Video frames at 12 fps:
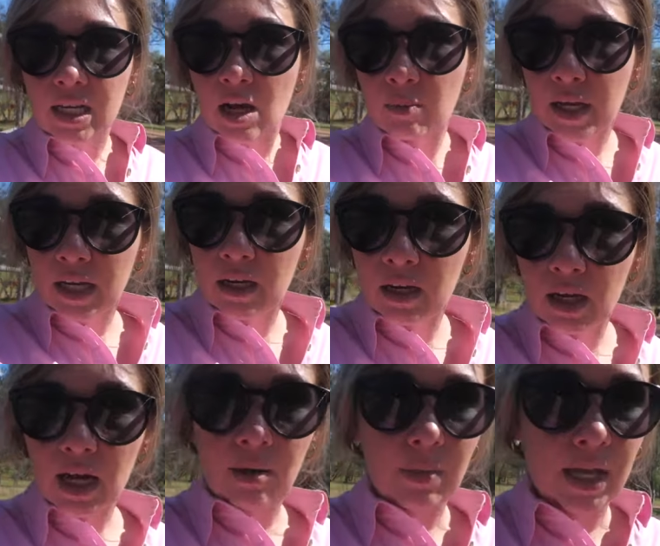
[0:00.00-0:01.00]
come in,
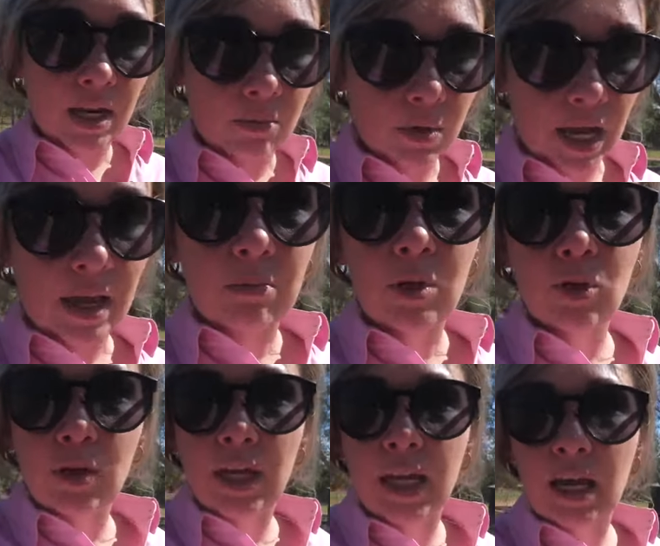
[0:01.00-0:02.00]
um, and I'm, I'm
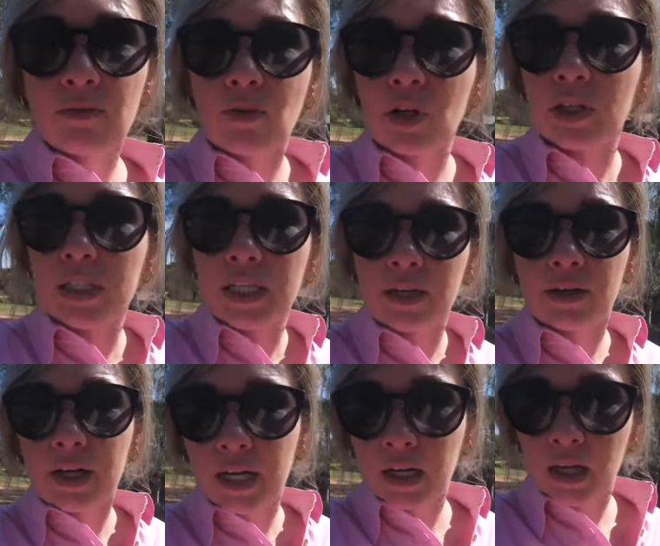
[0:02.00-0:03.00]
looking at
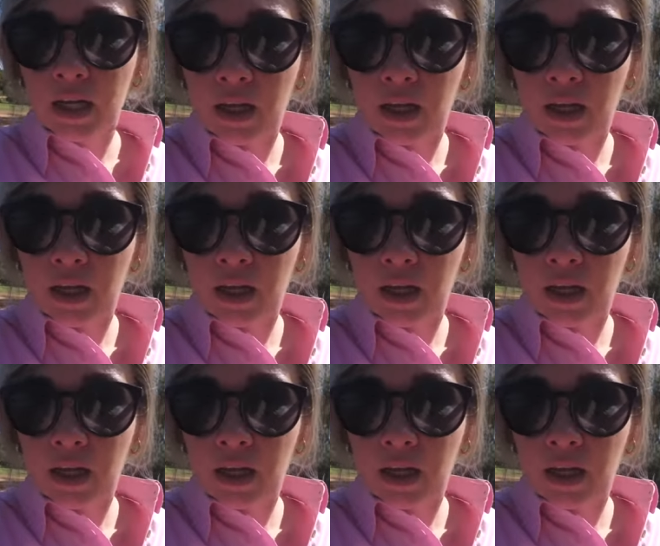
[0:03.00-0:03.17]
volunteering